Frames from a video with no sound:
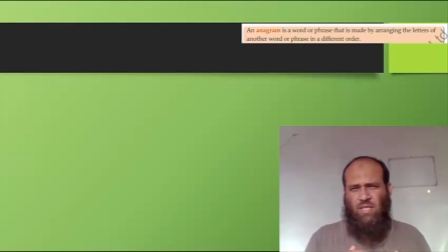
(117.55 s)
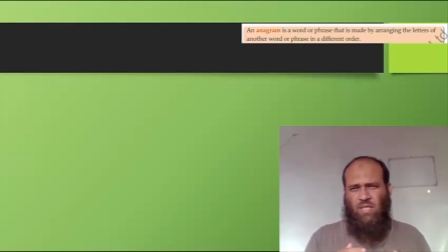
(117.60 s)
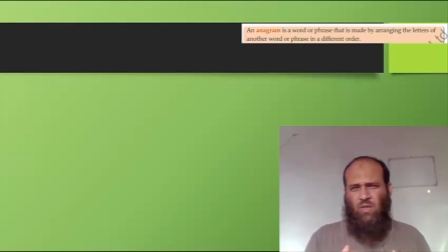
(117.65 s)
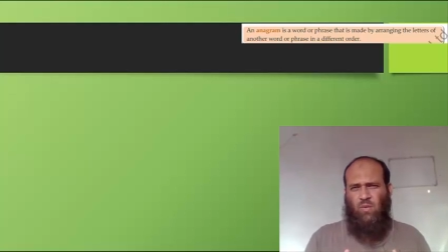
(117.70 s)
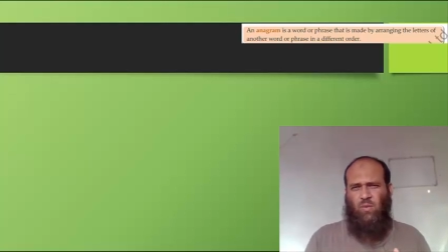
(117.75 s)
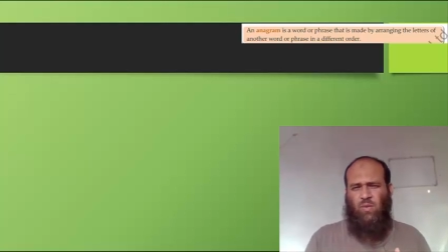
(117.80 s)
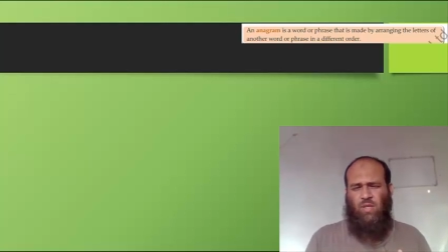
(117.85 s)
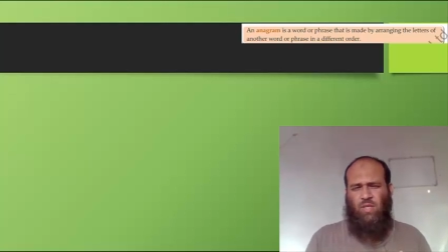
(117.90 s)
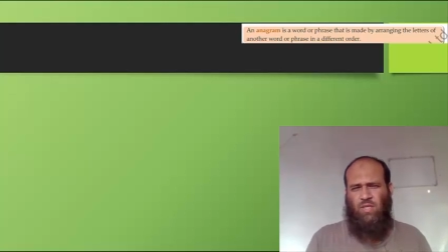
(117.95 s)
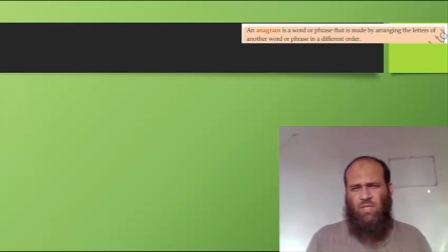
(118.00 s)

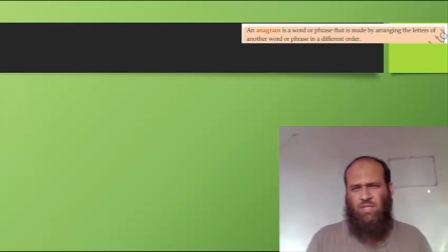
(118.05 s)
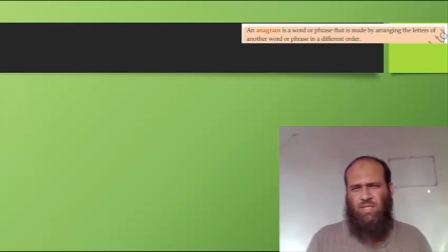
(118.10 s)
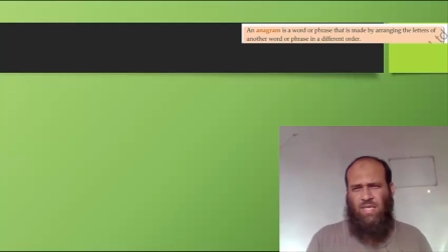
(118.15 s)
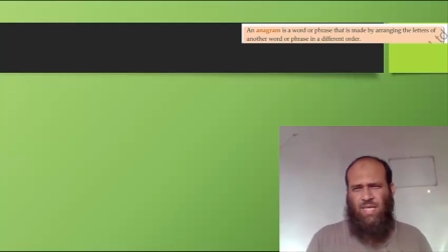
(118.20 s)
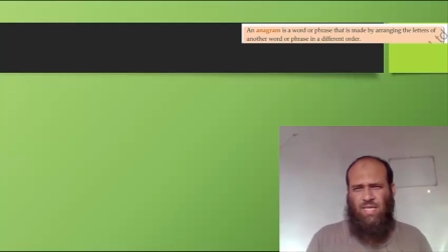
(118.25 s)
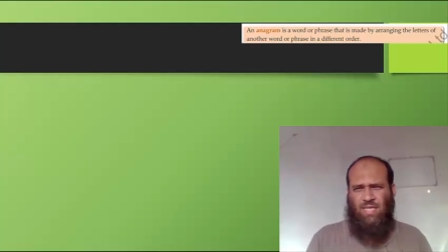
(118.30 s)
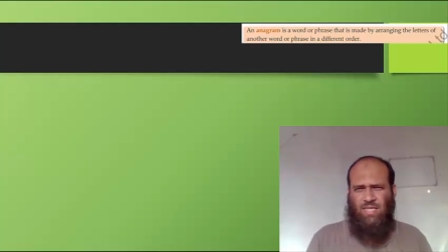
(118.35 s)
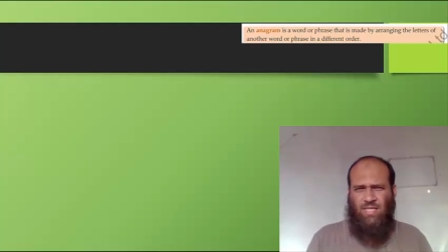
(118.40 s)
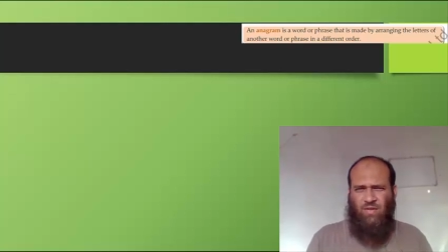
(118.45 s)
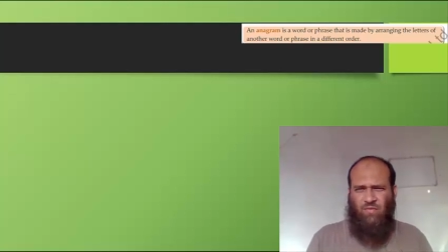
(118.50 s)
the words
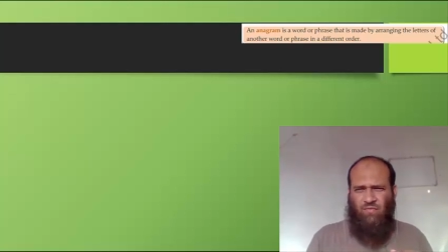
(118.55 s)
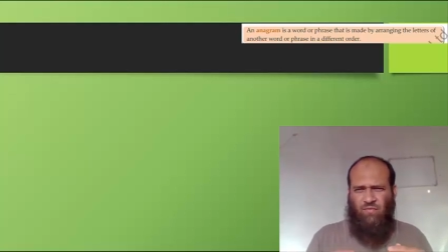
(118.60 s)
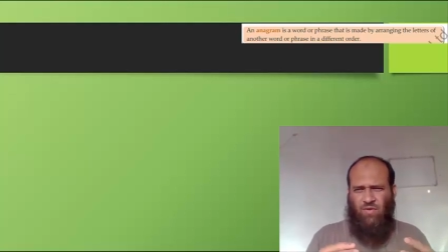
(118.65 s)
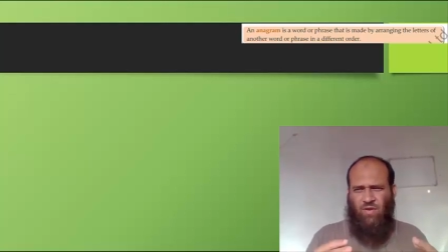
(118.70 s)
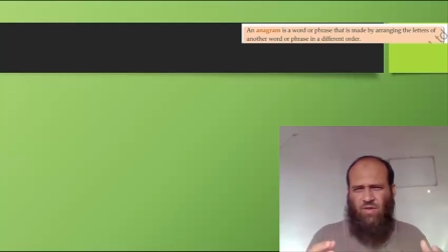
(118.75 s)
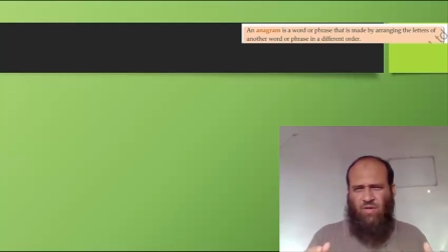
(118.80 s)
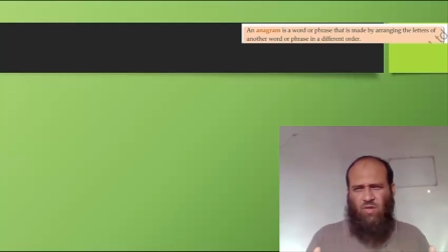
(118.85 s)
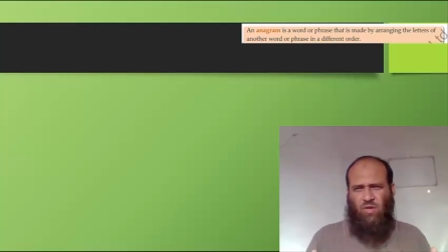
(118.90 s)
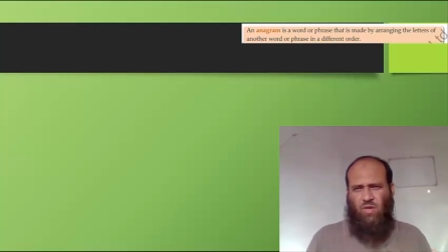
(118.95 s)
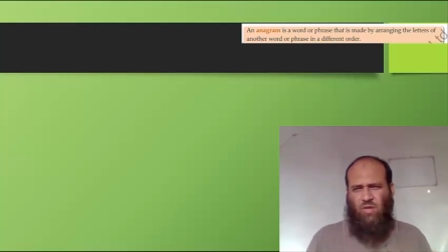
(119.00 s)
in
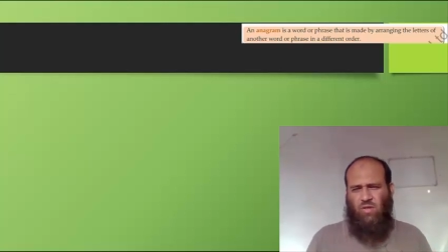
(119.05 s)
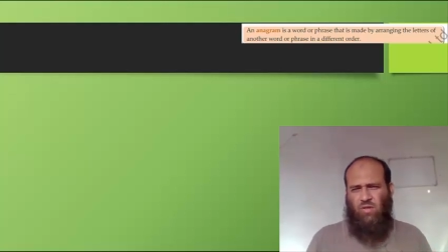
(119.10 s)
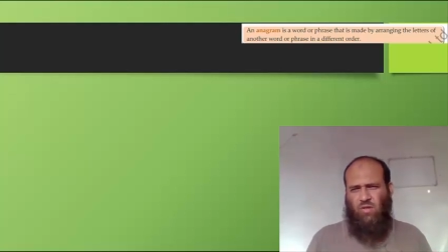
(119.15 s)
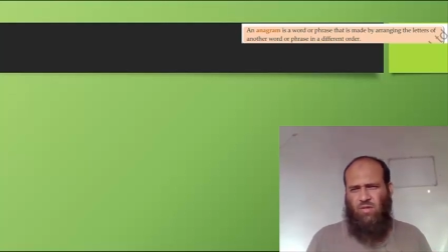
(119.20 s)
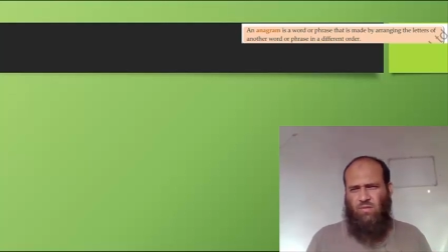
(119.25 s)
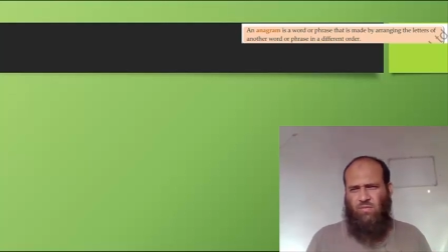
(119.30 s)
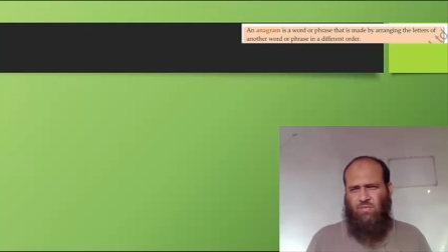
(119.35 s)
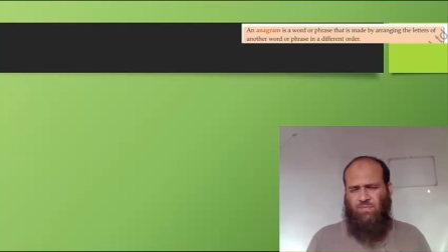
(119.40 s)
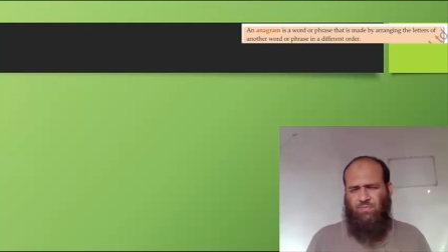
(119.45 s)
different order.